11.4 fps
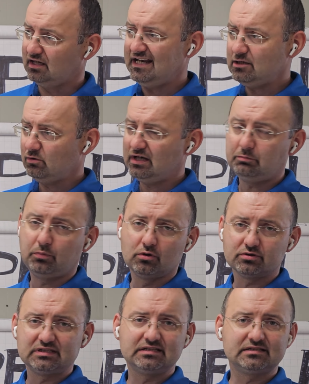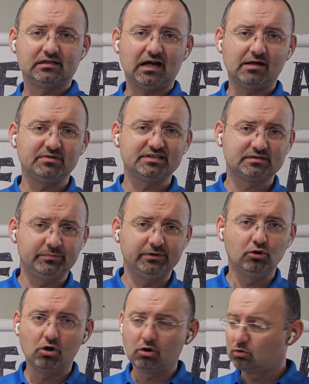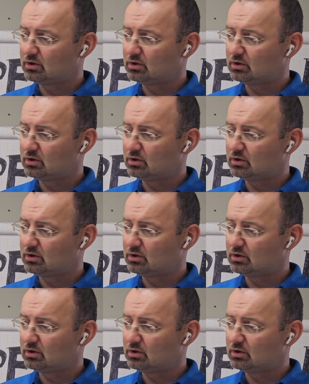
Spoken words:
anyway, post in the comments below